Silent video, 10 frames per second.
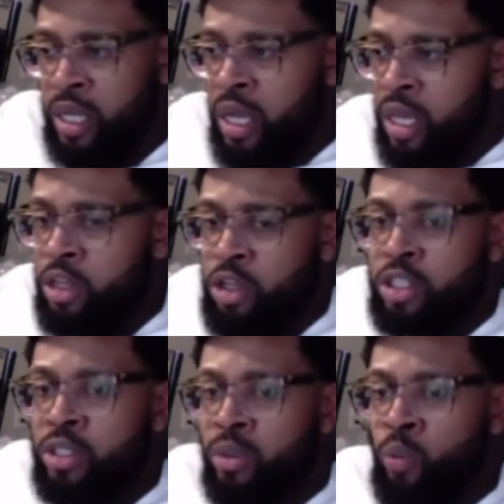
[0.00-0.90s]
you
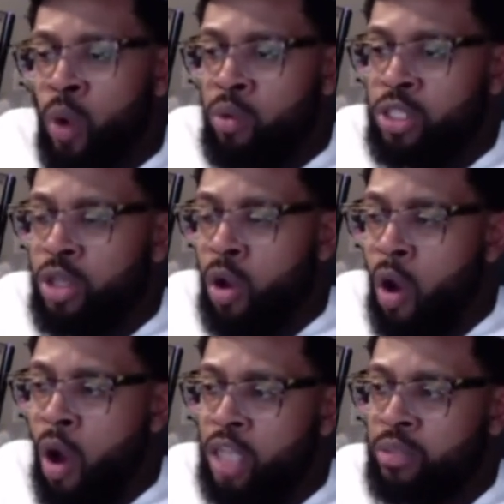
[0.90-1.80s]
just what was so
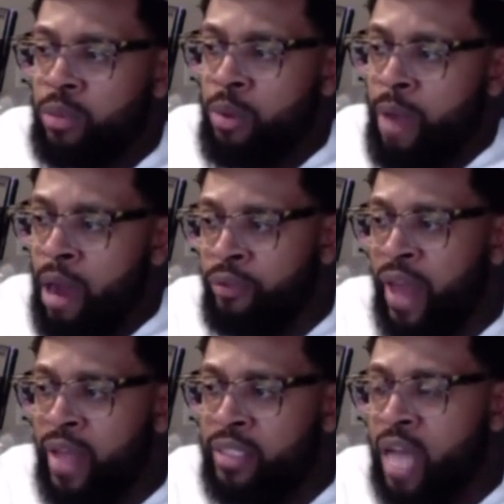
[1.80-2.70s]
awesome about
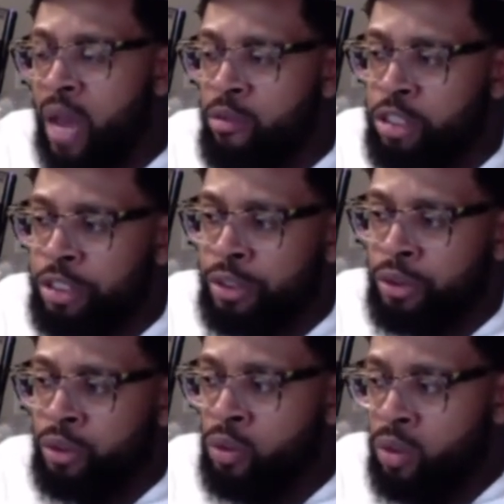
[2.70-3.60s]
that time of
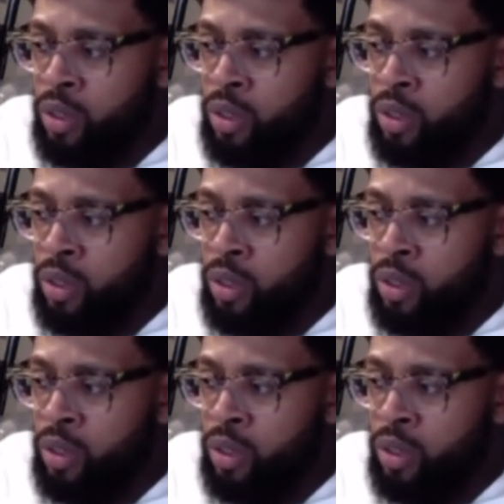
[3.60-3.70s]
shoe